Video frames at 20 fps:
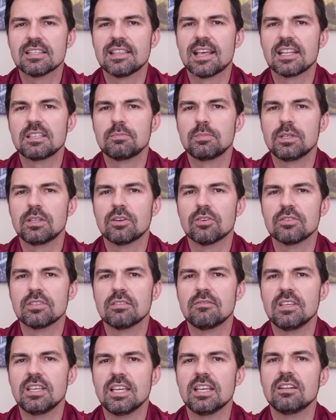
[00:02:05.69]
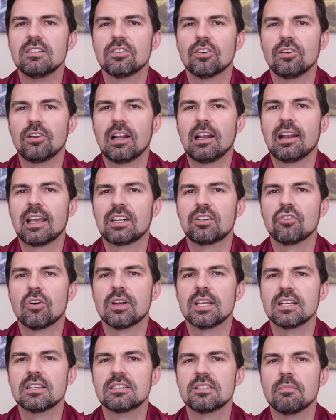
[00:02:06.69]
and that's because of the internal
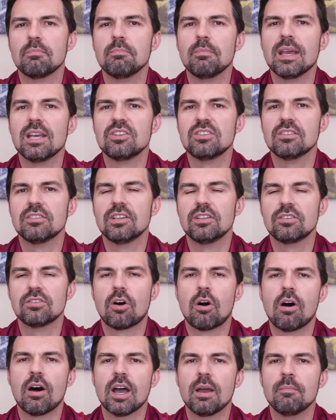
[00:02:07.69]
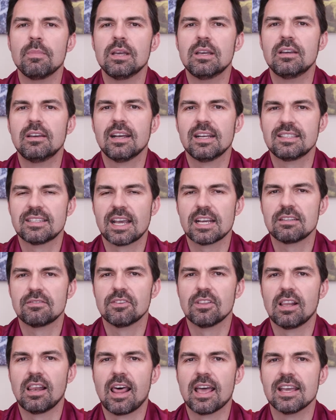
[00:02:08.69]
electronics to measure the time it takes
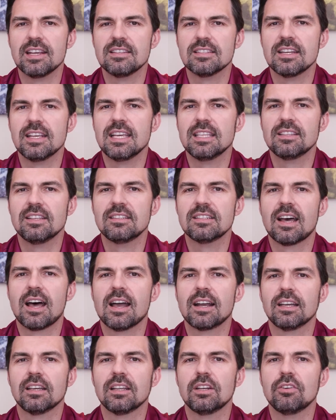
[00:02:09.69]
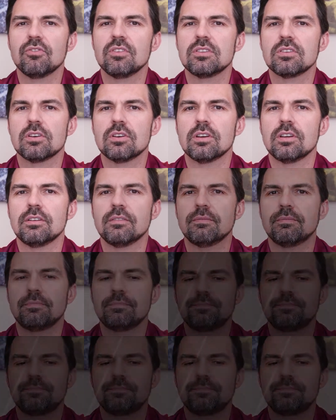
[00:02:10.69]
for the laser to hit the target and return.